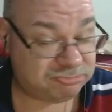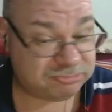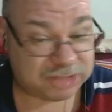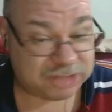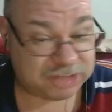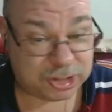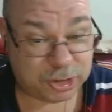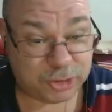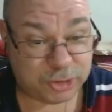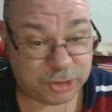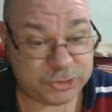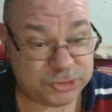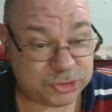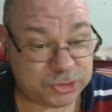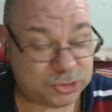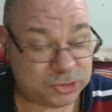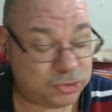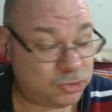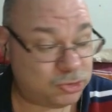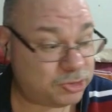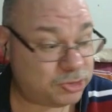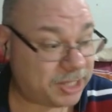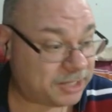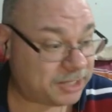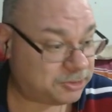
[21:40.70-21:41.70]
close to
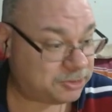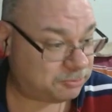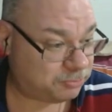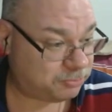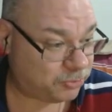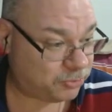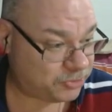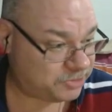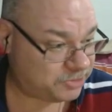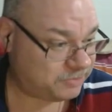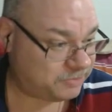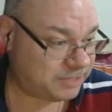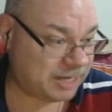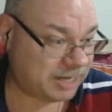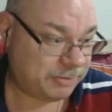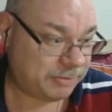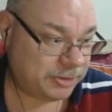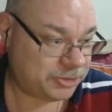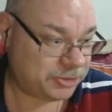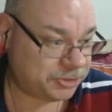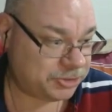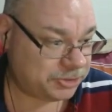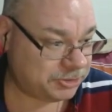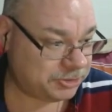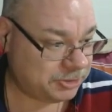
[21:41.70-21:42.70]
2,000 points of
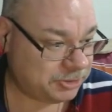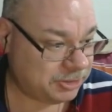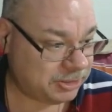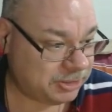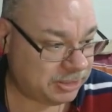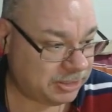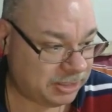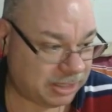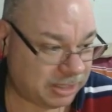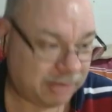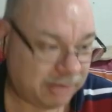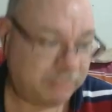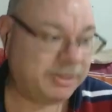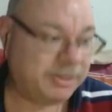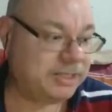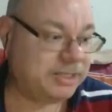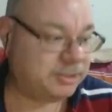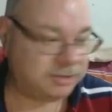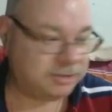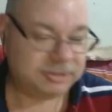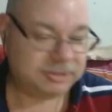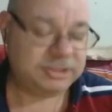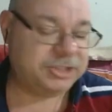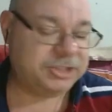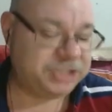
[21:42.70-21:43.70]
damage.
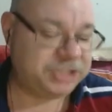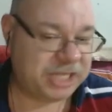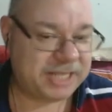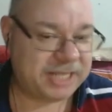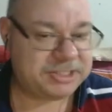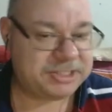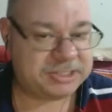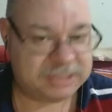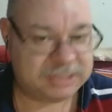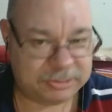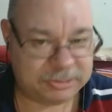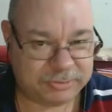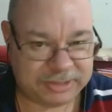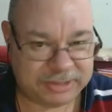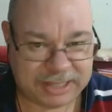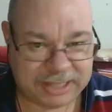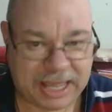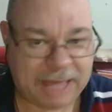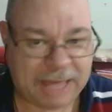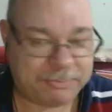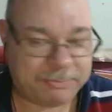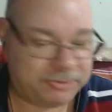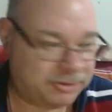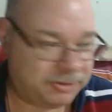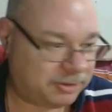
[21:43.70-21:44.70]
Your chances that it would
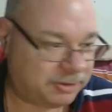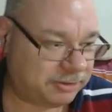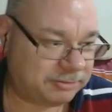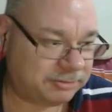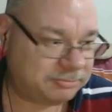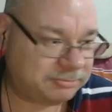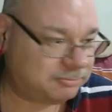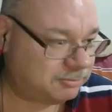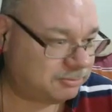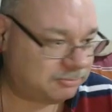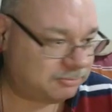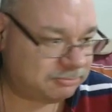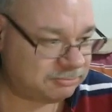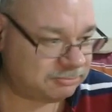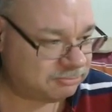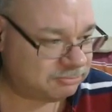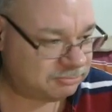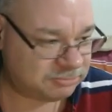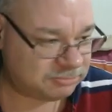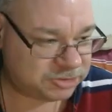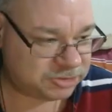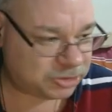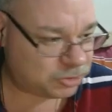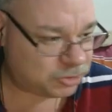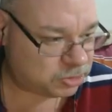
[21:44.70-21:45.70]
happen are
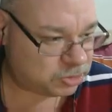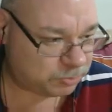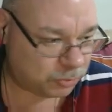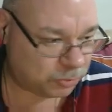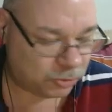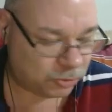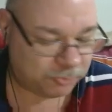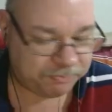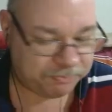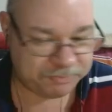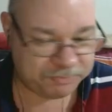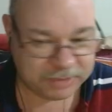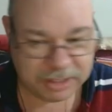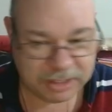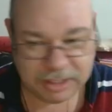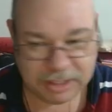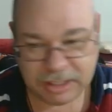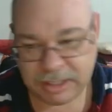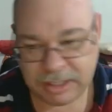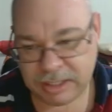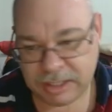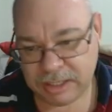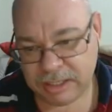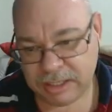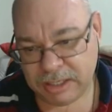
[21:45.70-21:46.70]
so small.
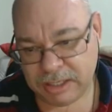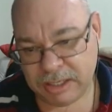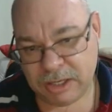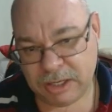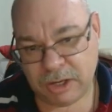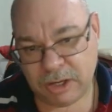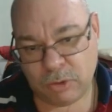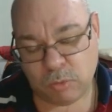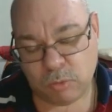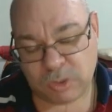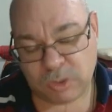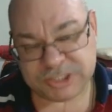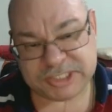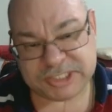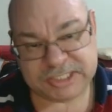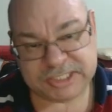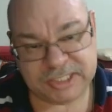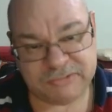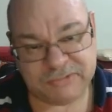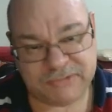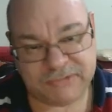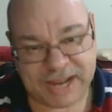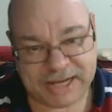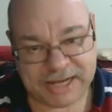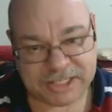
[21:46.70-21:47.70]
What's the
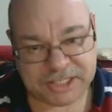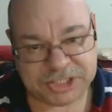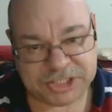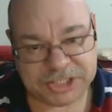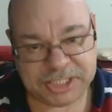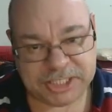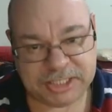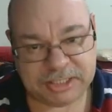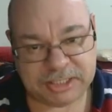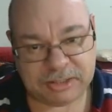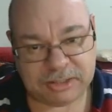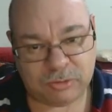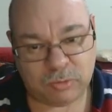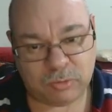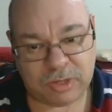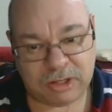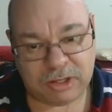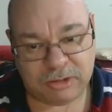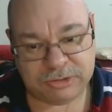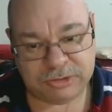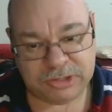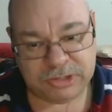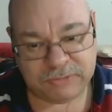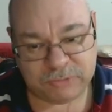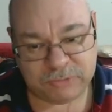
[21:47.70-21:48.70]
advantage here?
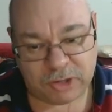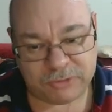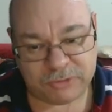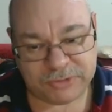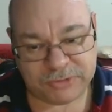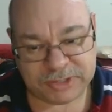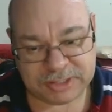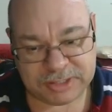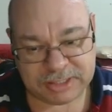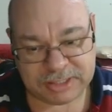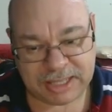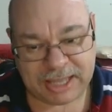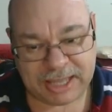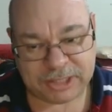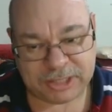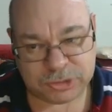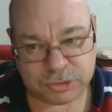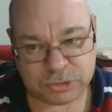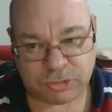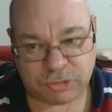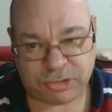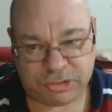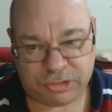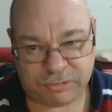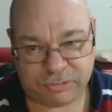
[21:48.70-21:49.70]
Well, you've got the
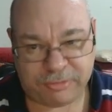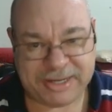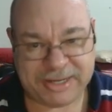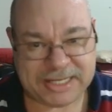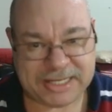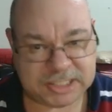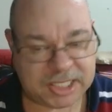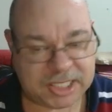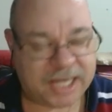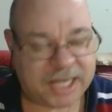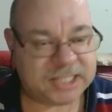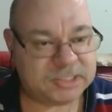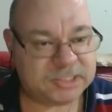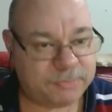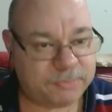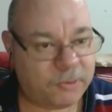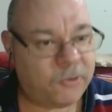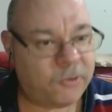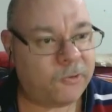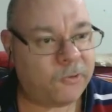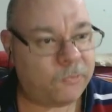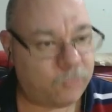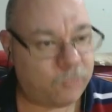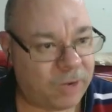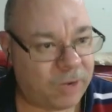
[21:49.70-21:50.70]
extra 3 attacks
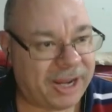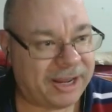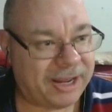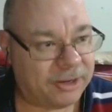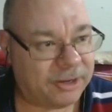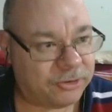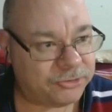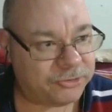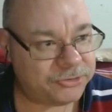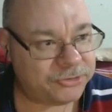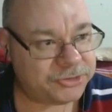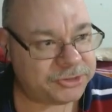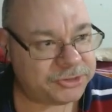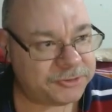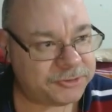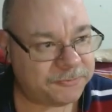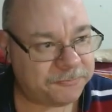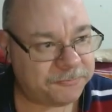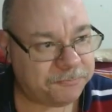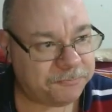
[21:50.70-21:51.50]
per round,